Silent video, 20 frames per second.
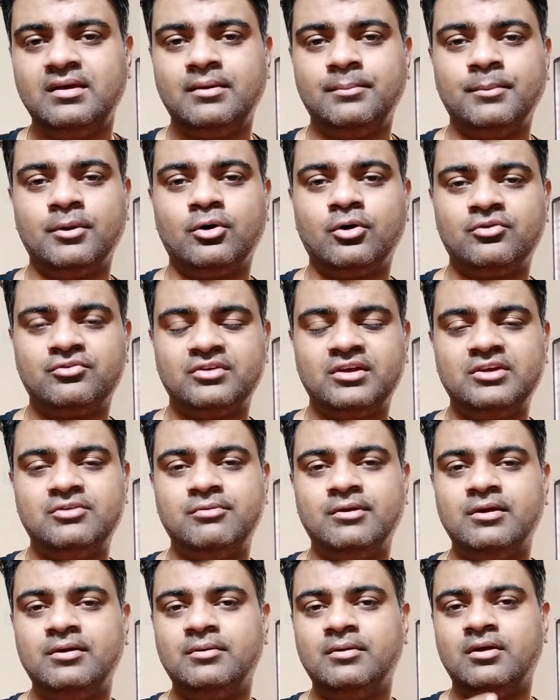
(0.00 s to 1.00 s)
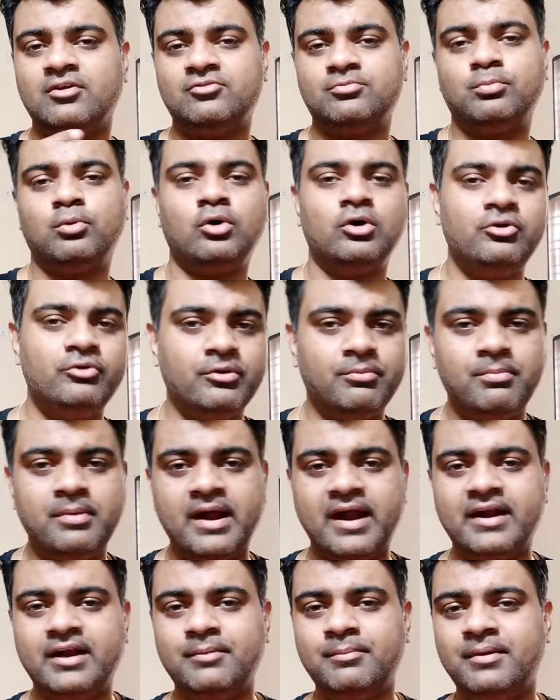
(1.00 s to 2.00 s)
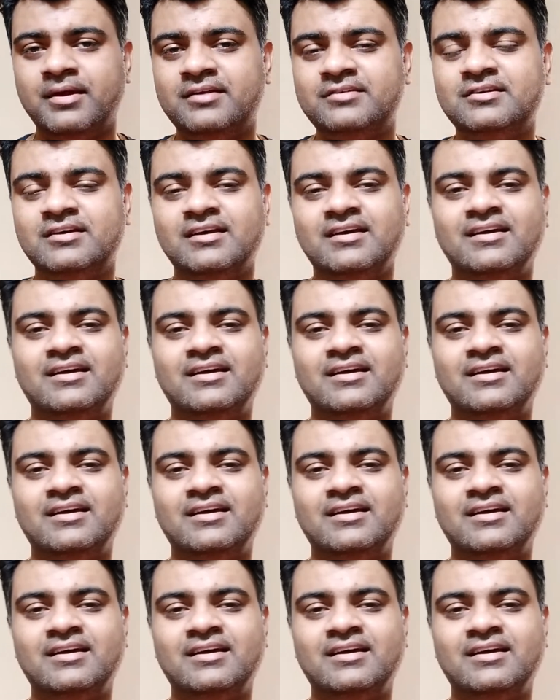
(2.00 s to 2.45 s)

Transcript: because it will uh, spoil your brand image.